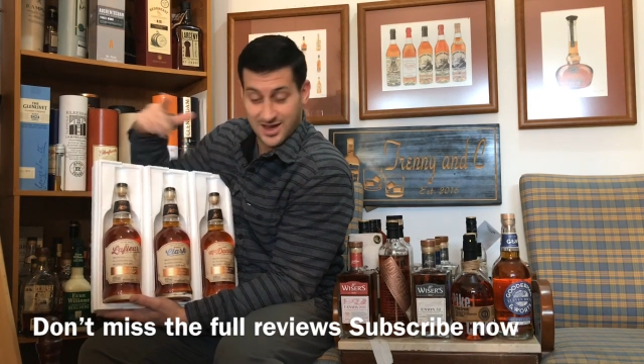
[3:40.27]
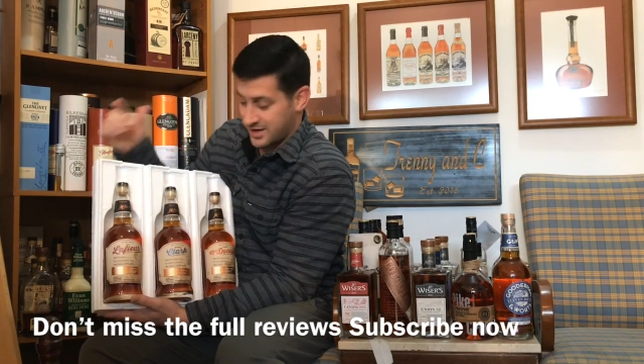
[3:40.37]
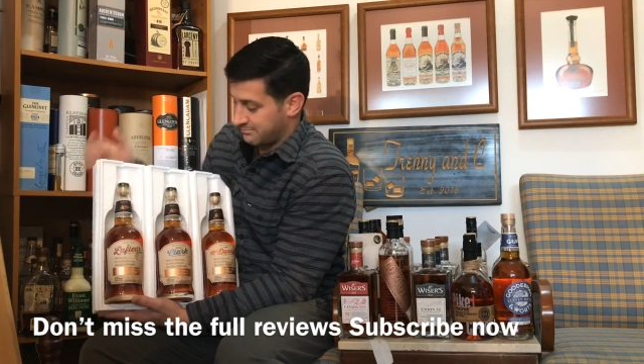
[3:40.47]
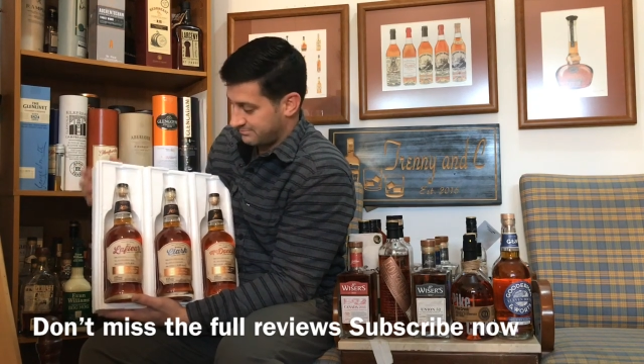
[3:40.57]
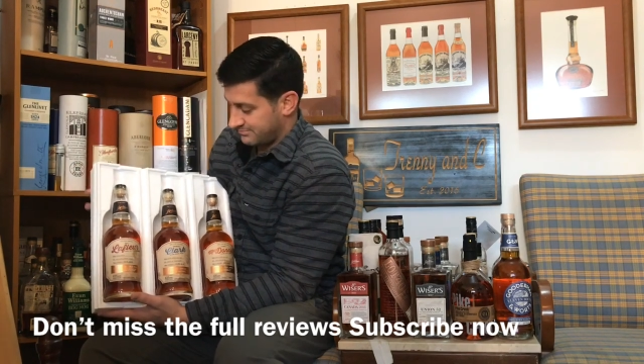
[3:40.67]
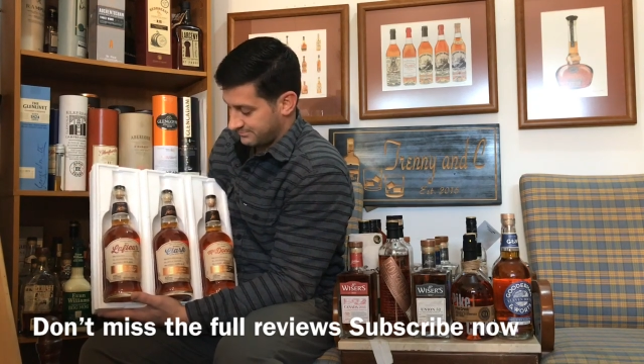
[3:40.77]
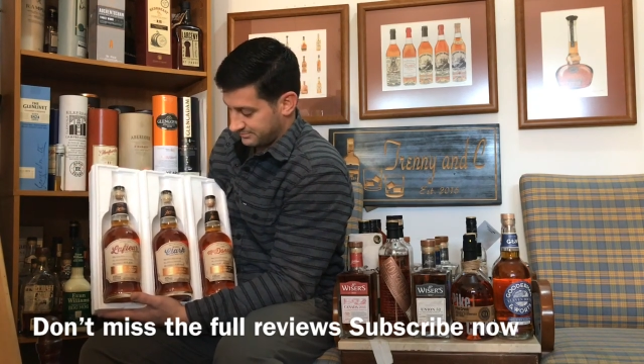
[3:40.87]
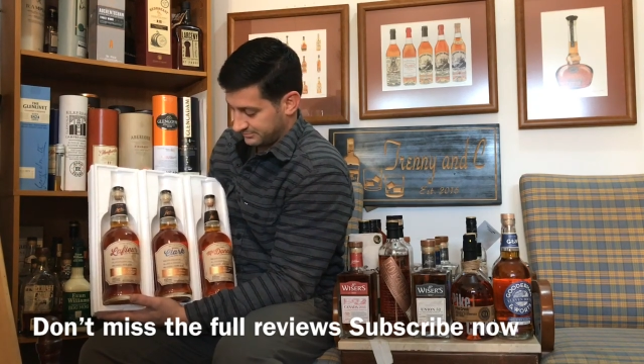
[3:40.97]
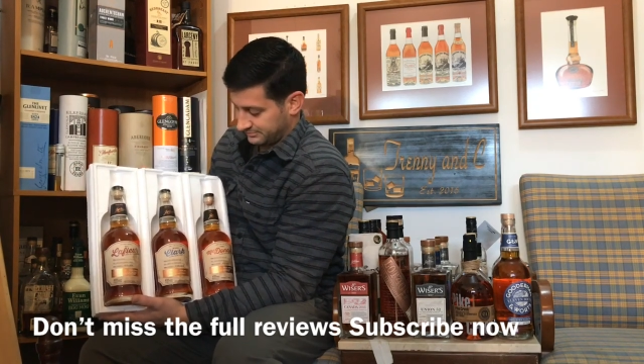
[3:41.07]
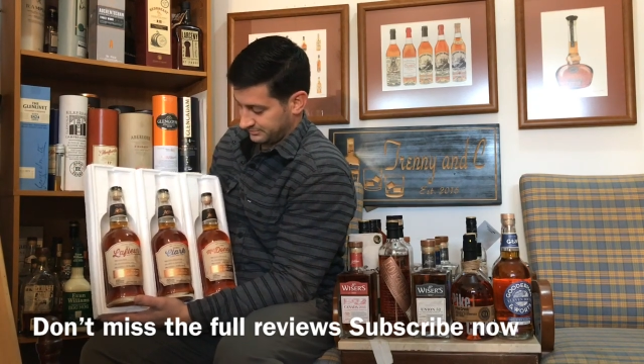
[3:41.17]
time.
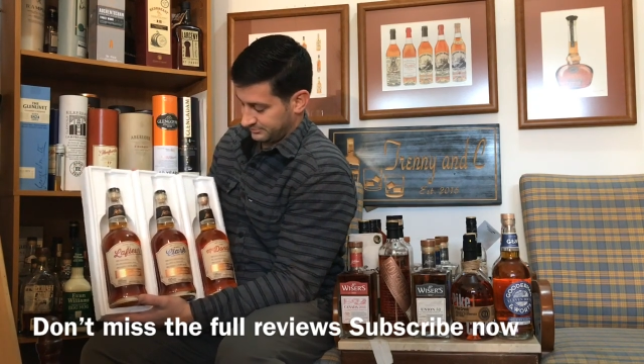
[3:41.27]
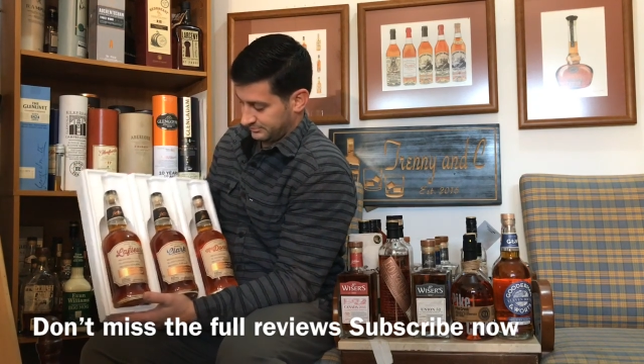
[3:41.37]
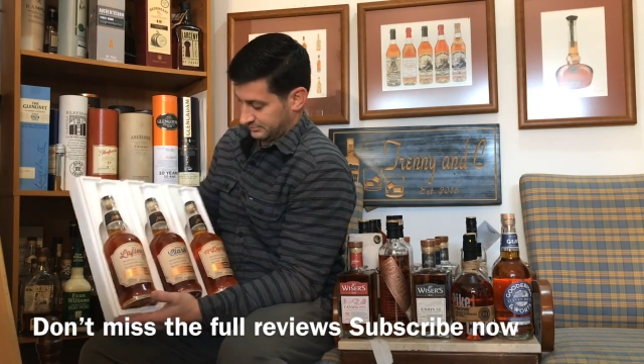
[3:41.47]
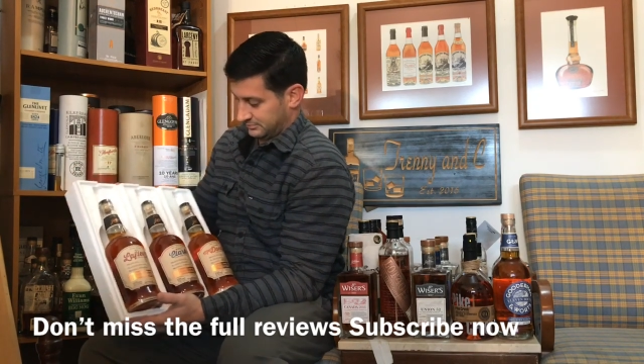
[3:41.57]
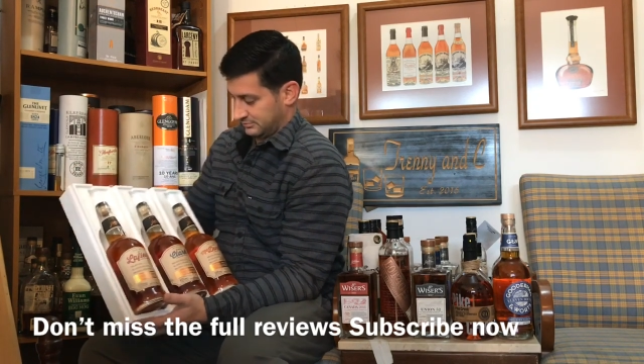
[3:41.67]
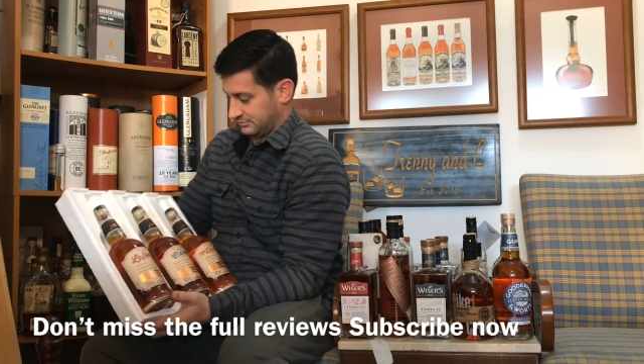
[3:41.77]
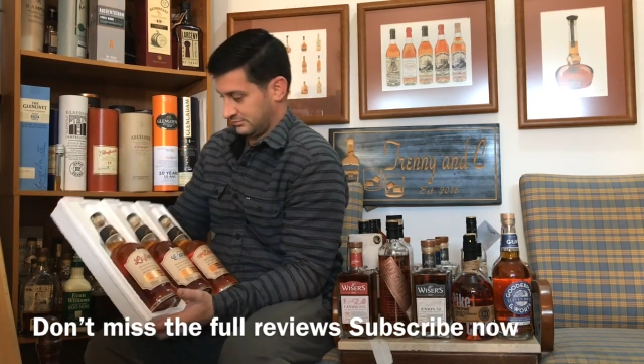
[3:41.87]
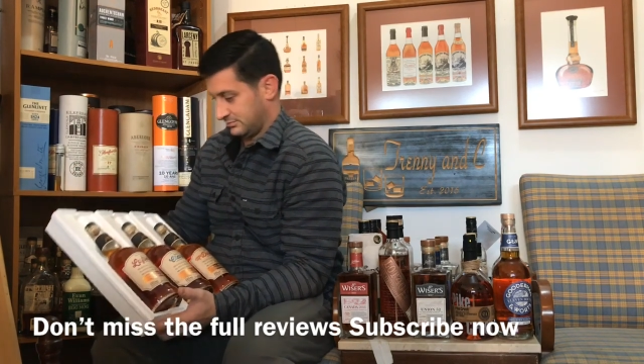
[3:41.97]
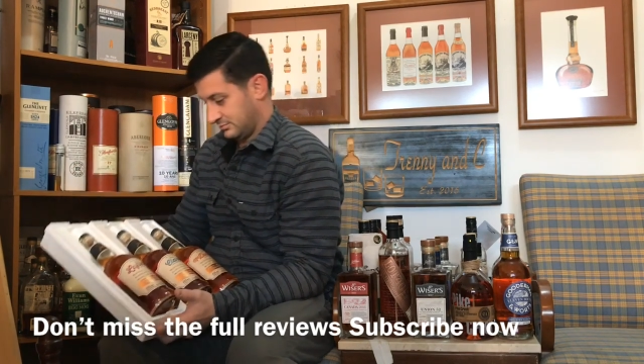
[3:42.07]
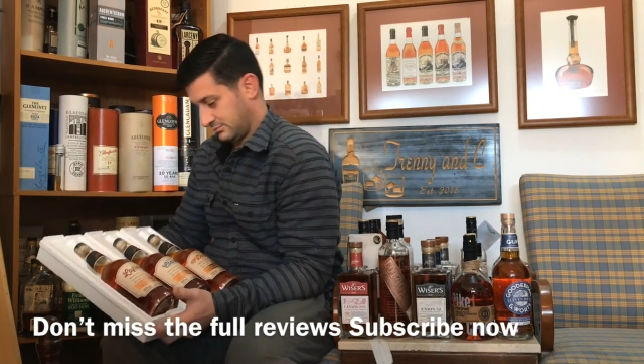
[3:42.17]

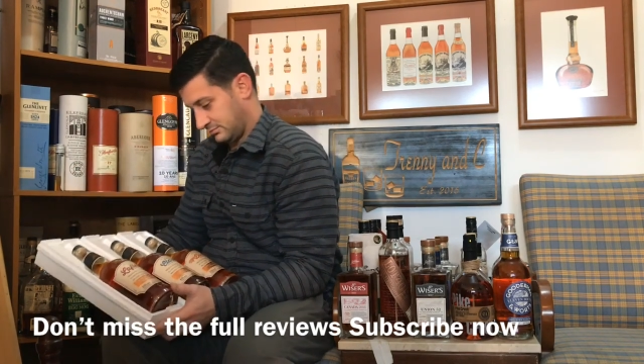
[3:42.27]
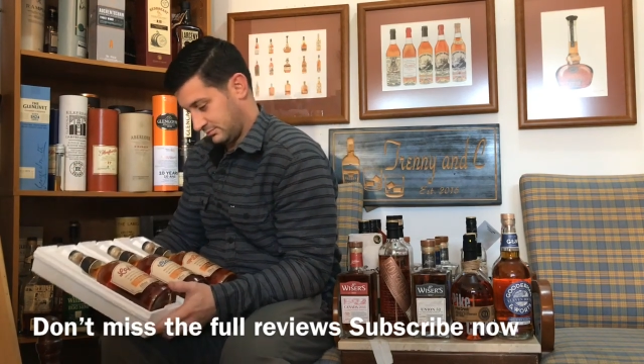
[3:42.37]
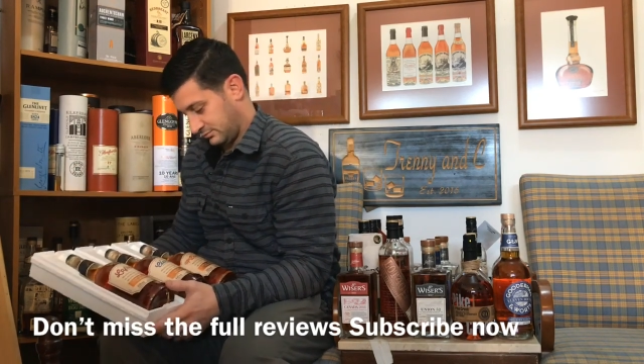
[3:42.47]
Drinking